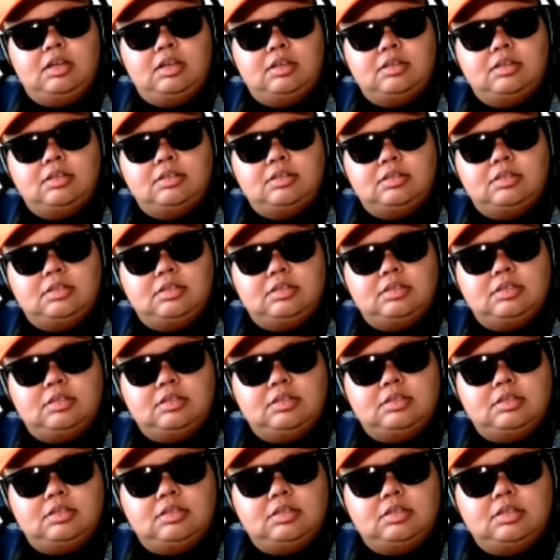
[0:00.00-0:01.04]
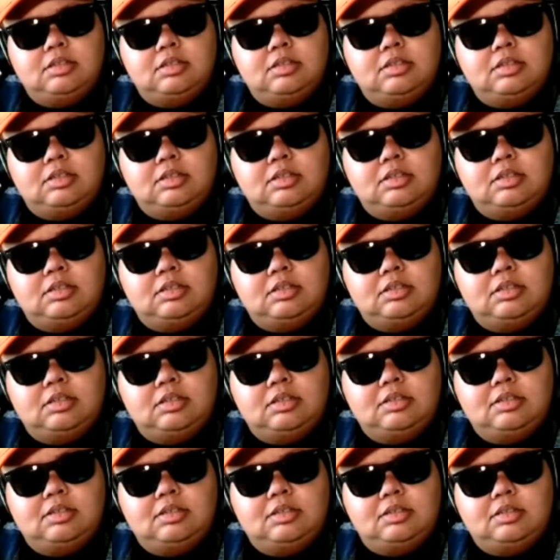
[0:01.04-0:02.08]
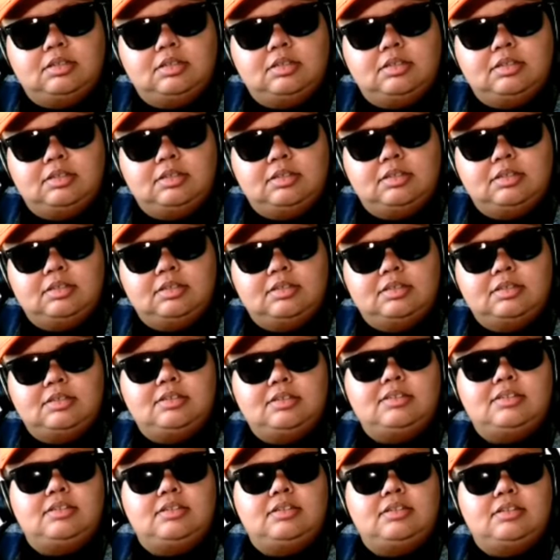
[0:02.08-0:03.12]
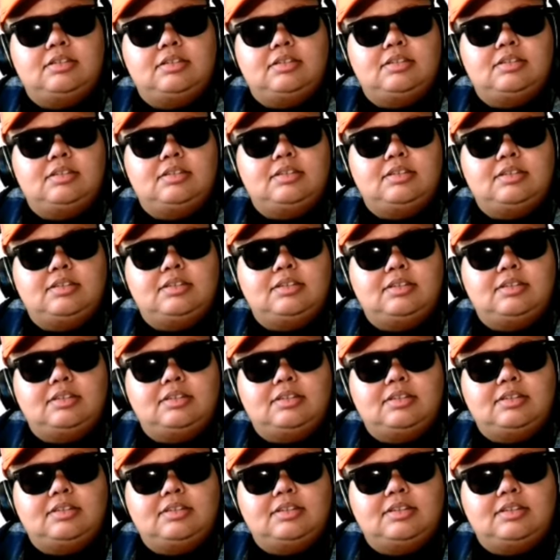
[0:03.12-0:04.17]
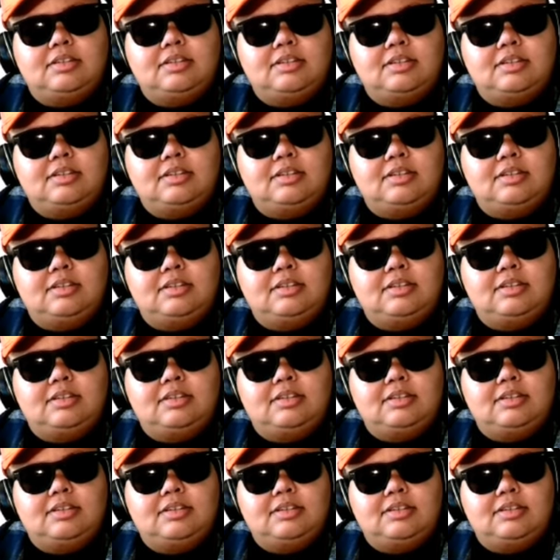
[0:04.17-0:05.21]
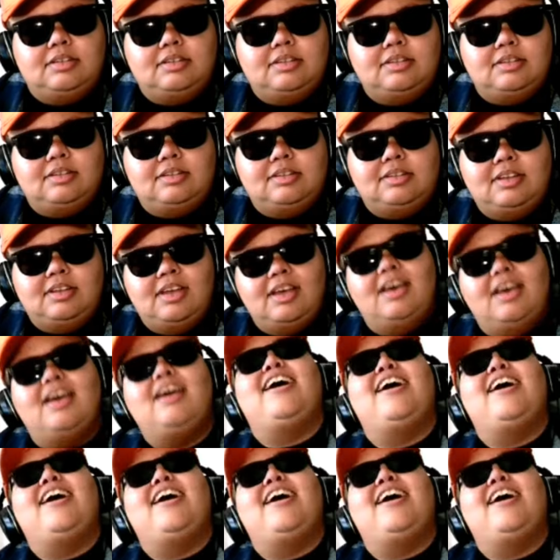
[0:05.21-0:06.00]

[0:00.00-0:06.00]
The person shown says nothing.